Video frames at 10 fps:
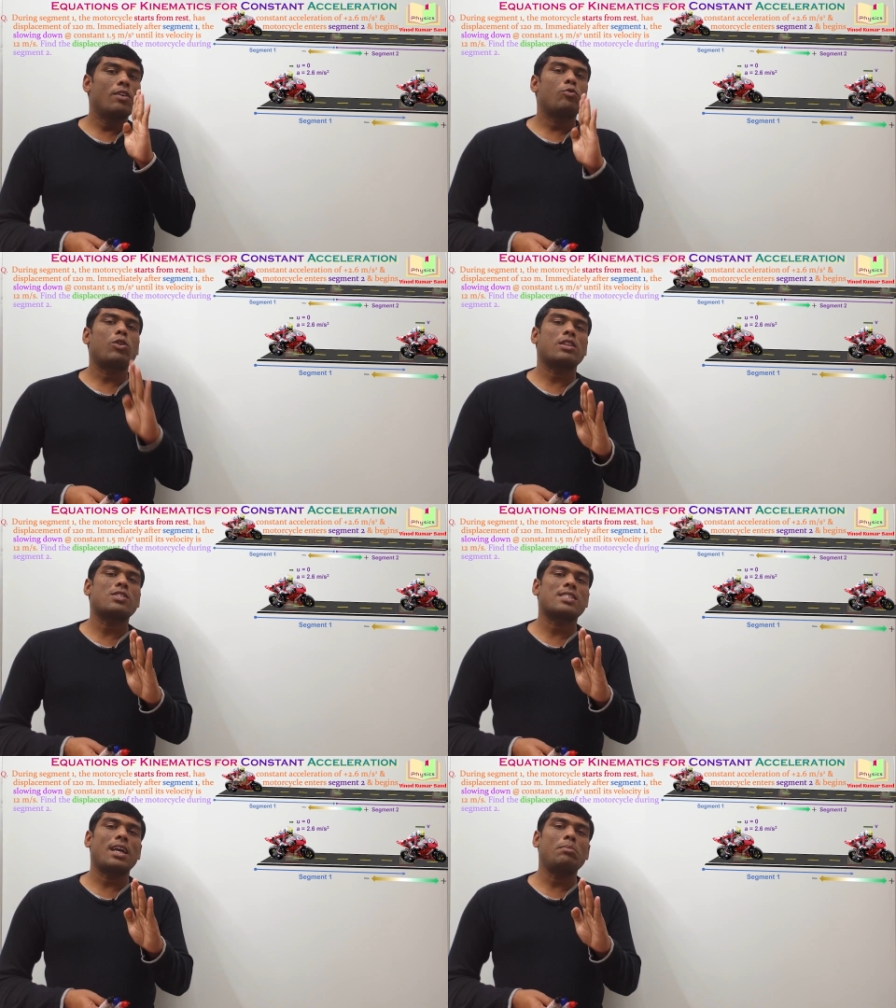For the
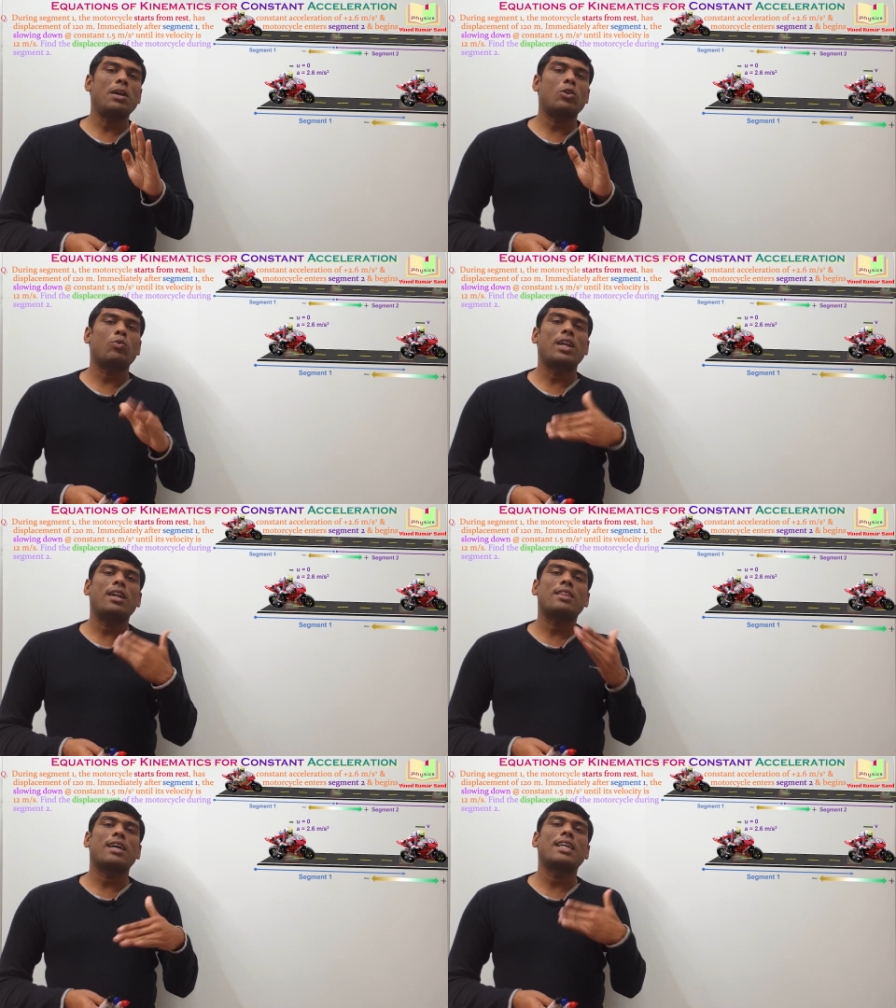segment
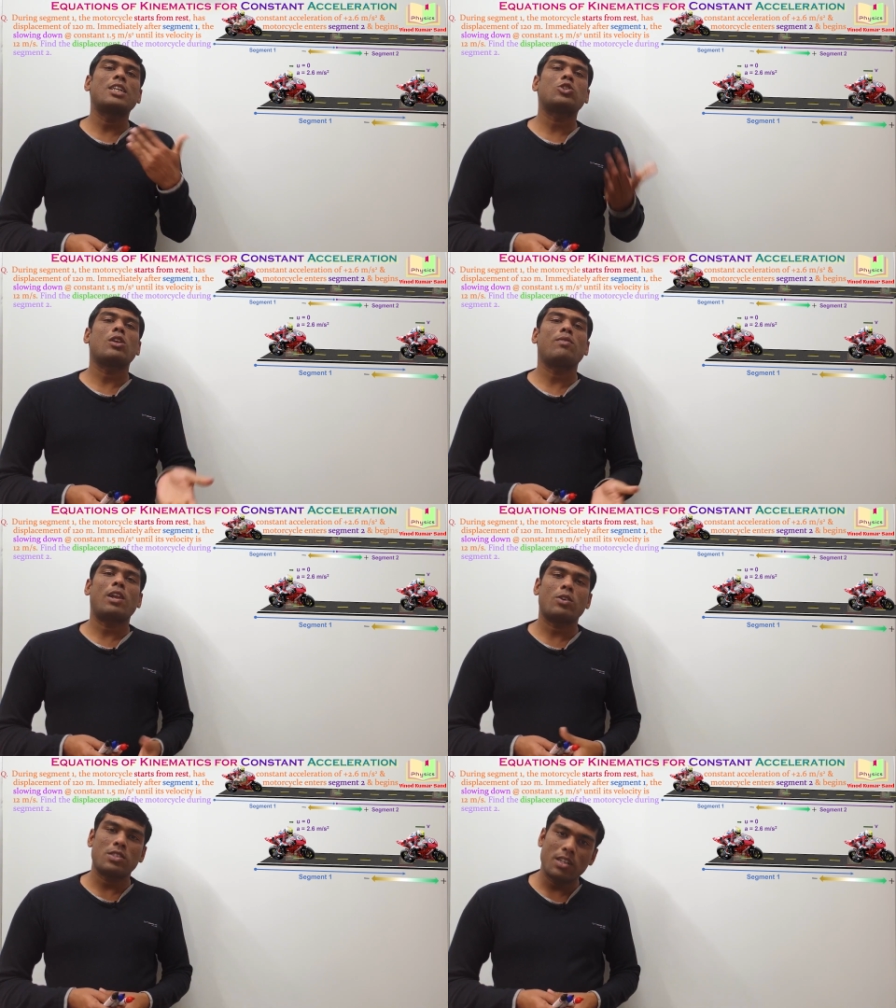1, the initial
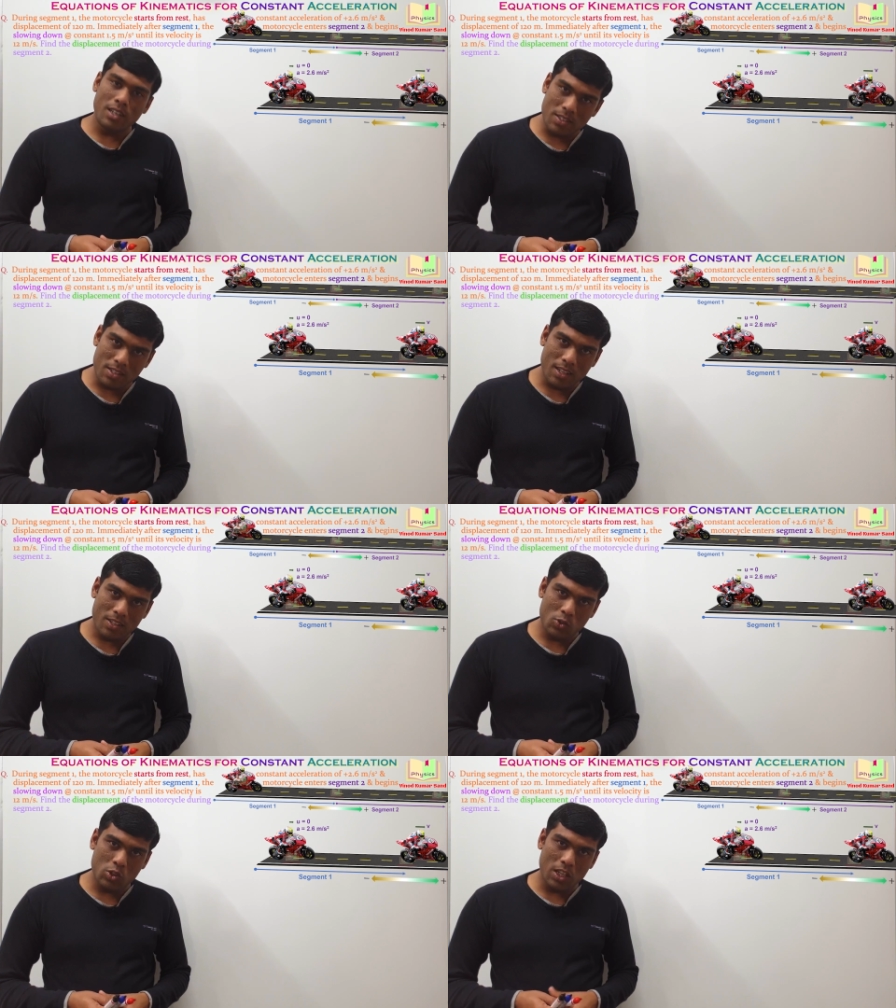velocity is
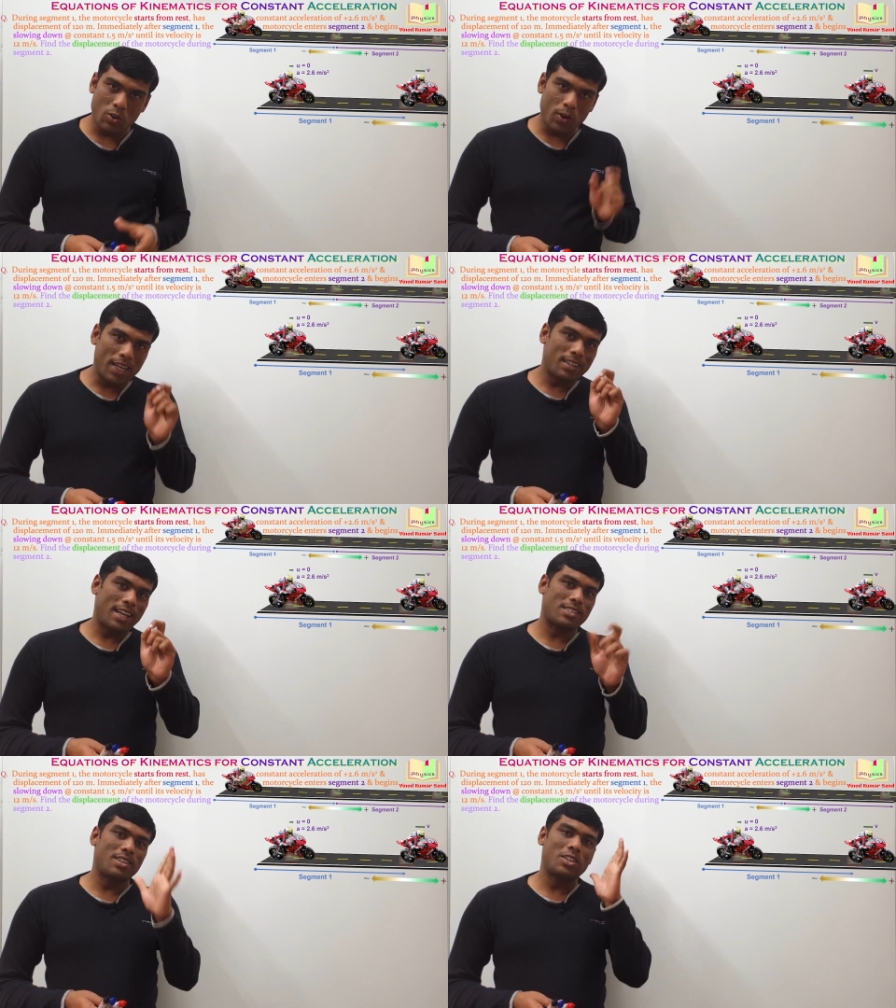0 and the
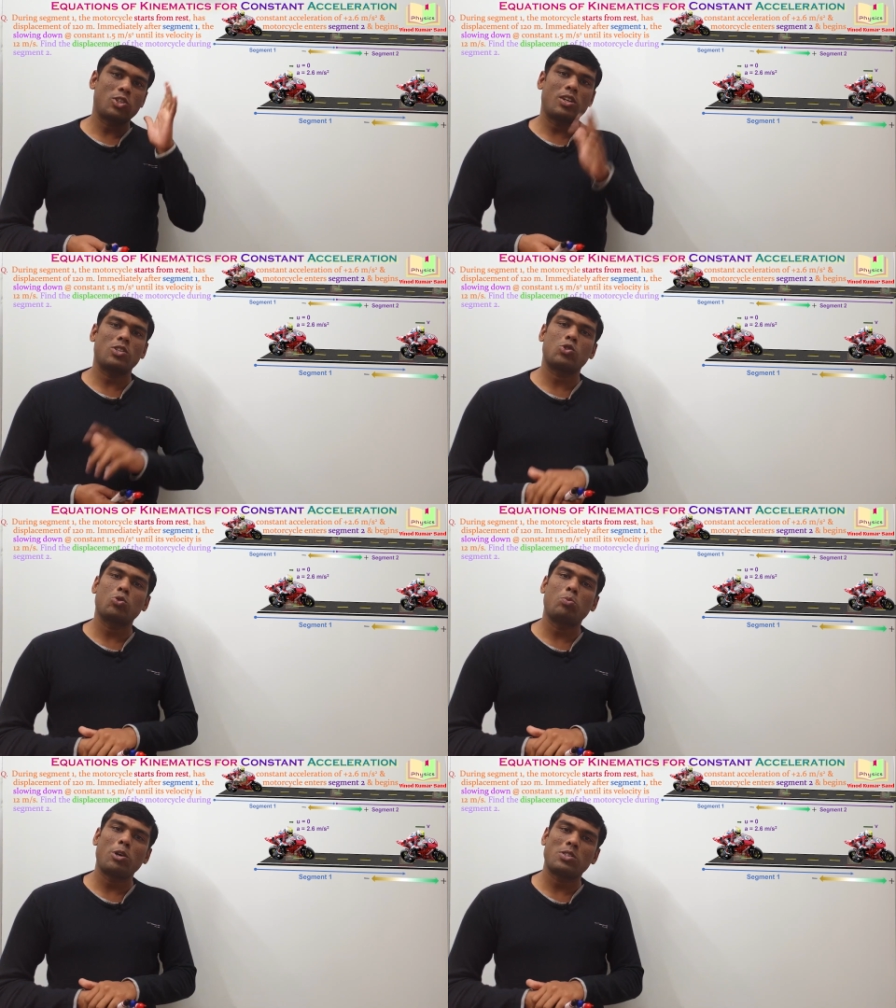acceleration is
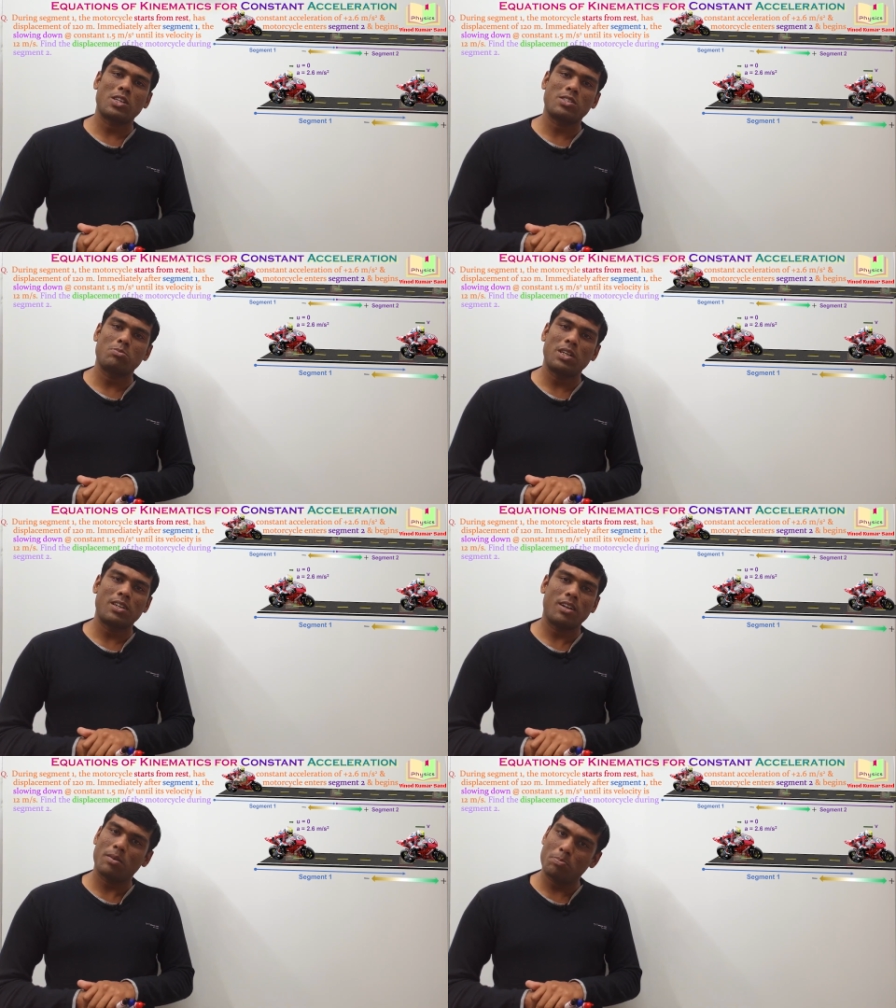2.6
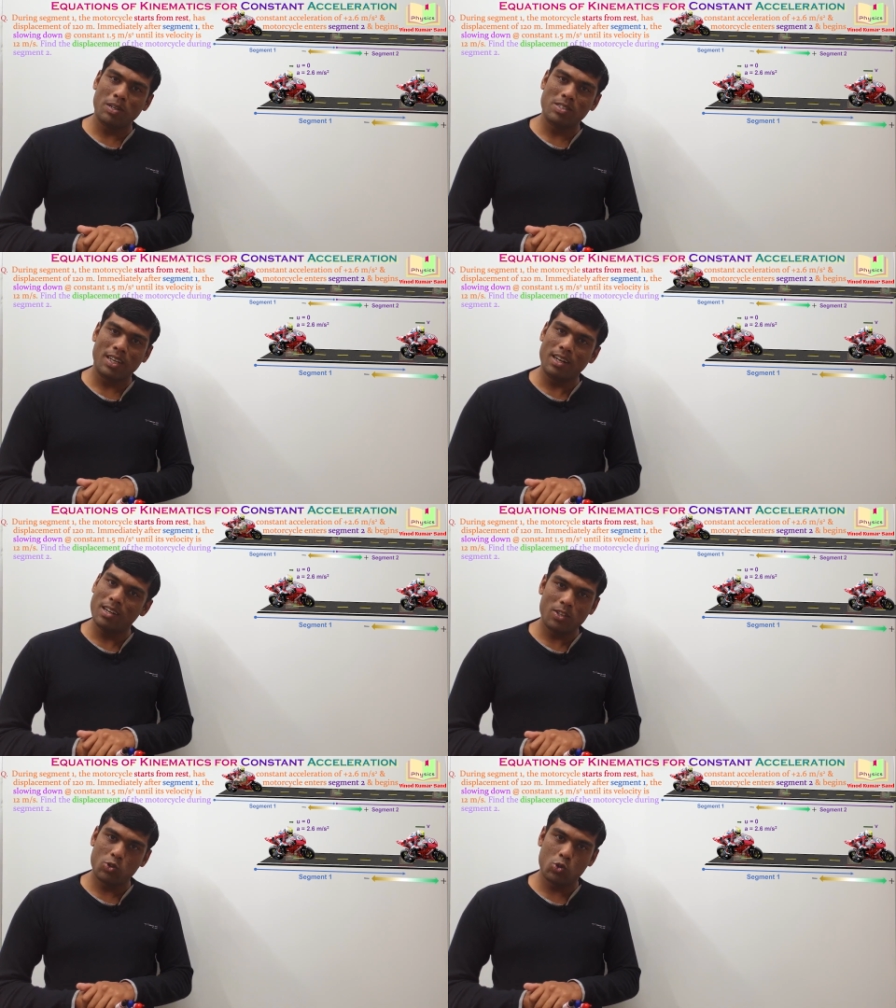meter per
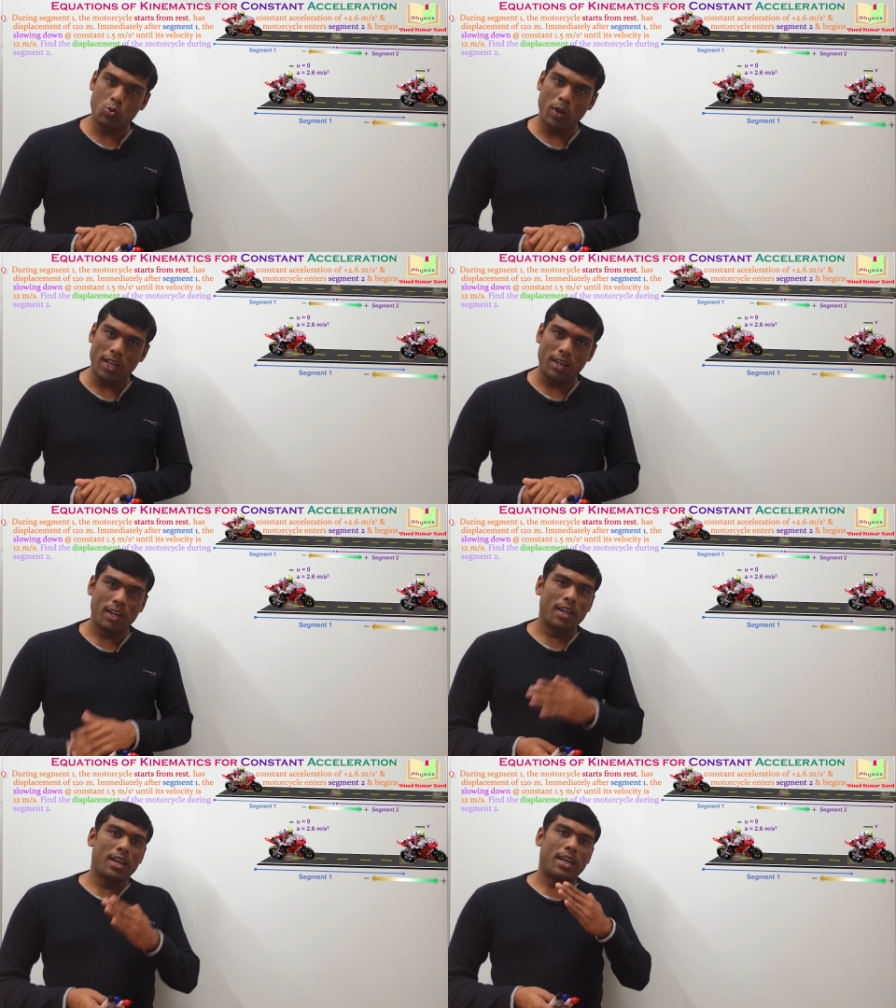second square.
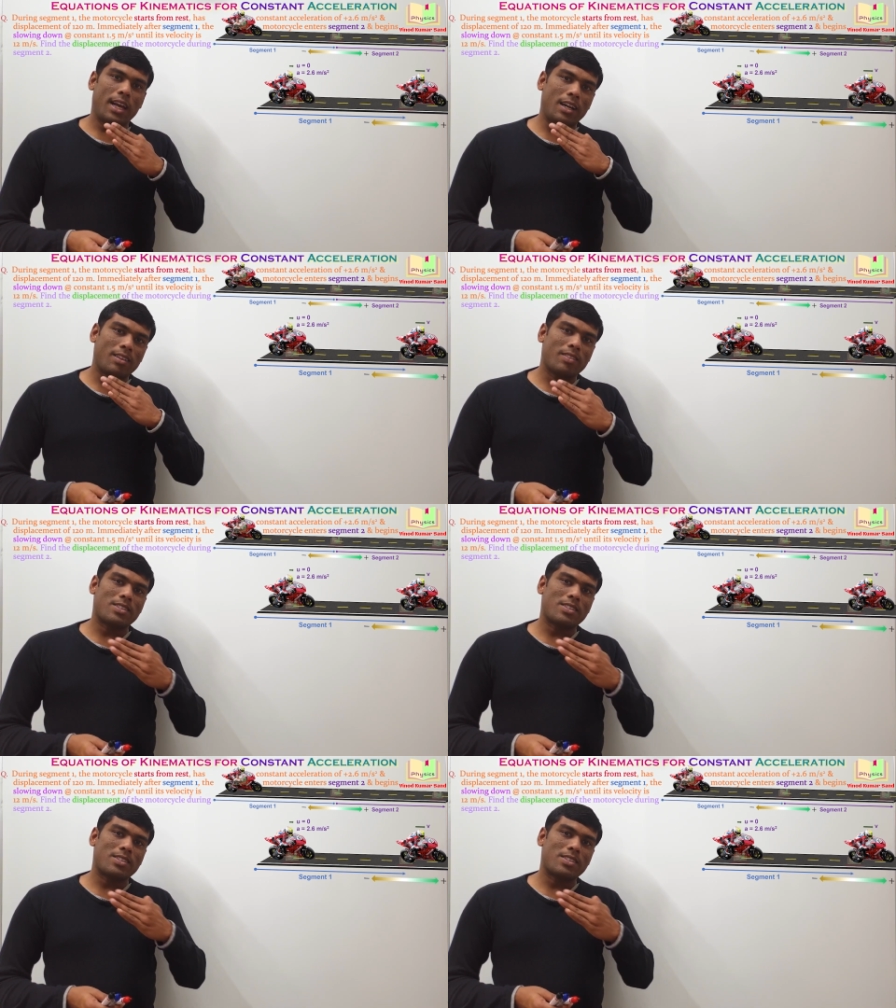And in the